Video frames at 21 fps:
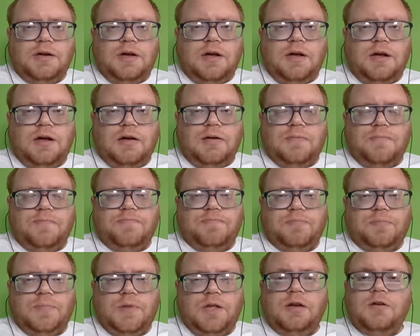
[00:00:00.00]

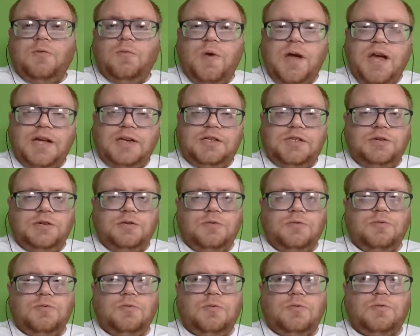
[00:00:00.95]
In a way,
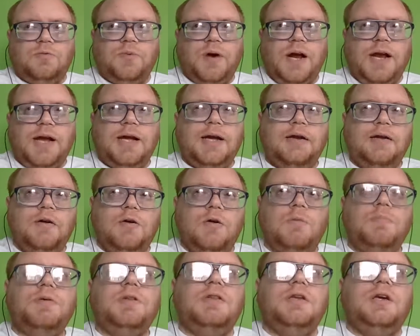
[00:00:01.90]
too, writing an
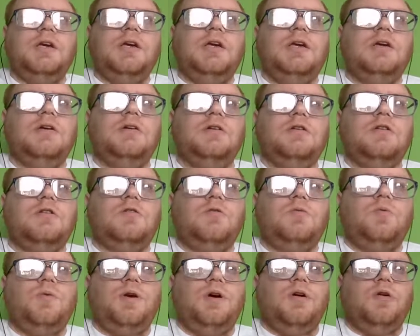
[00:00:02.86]
openly
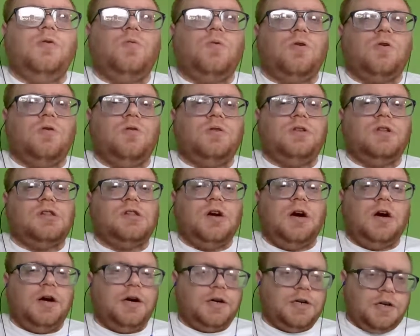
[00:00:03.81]
queer world is
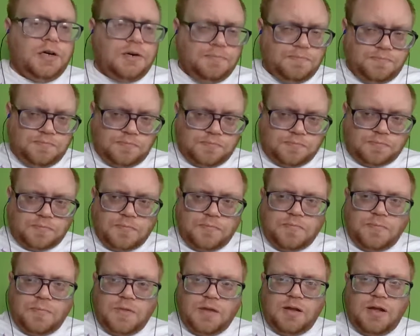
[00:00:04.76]
harder.
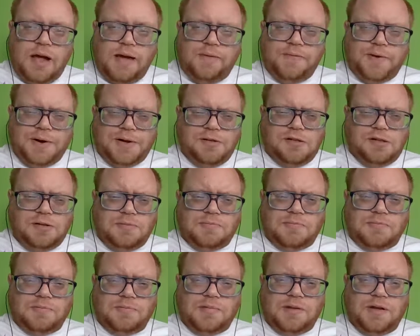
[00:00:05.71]
I've read
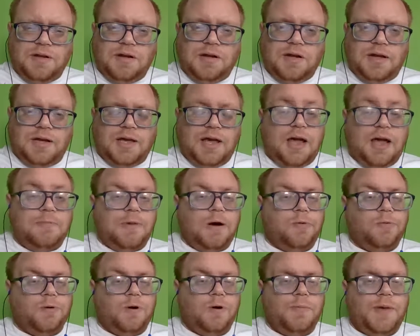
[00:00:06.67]
some gay
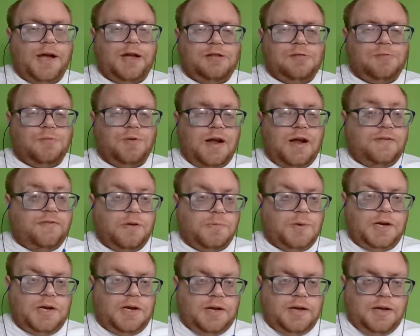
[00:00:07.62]
male romance where
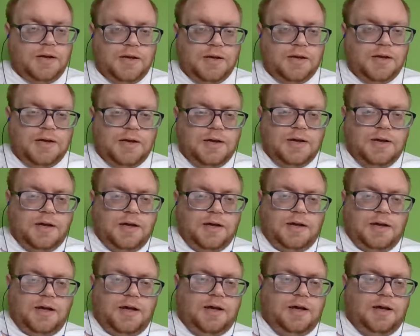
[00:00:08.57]
everybody
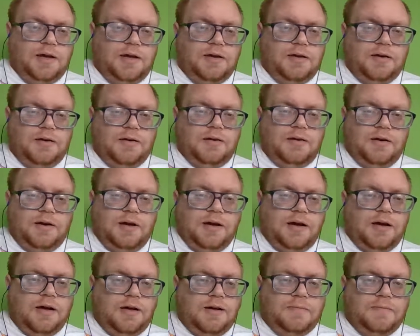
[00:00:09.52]
in
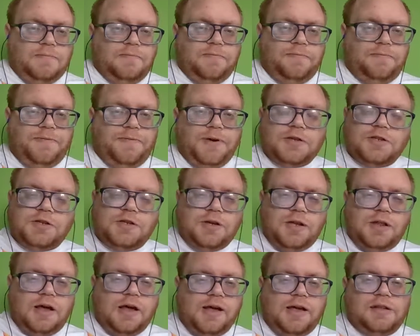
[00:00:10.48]

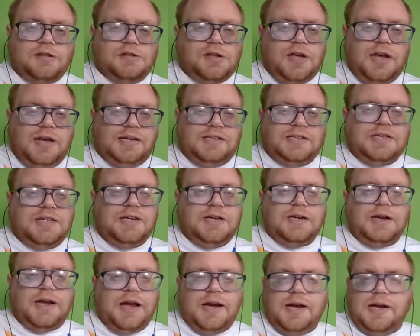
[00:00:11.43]
fictionalized
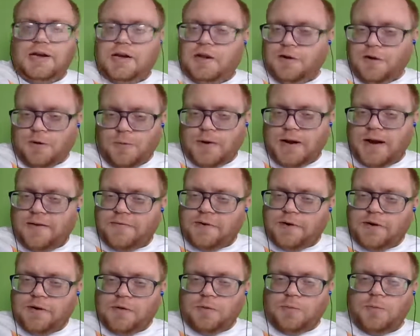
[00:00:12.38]
1890 or
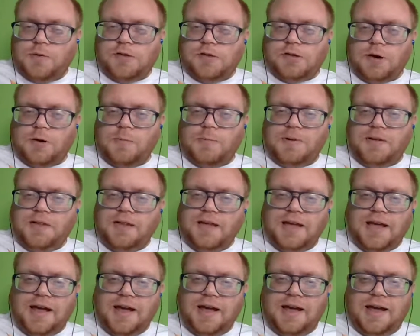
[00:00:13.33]
whatever was openly
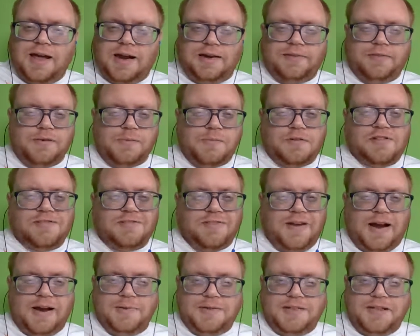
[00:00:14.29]
gay and everyone was
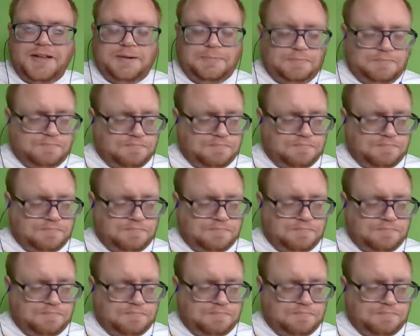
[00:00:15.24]
fine with it.